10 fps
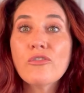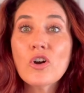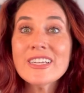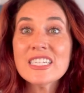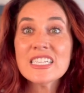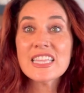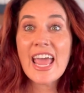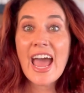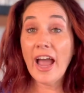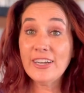voice is
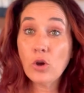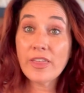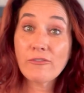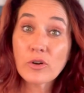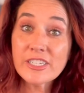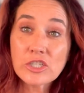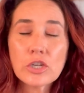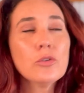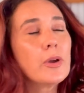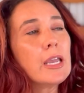that? I know that voice too.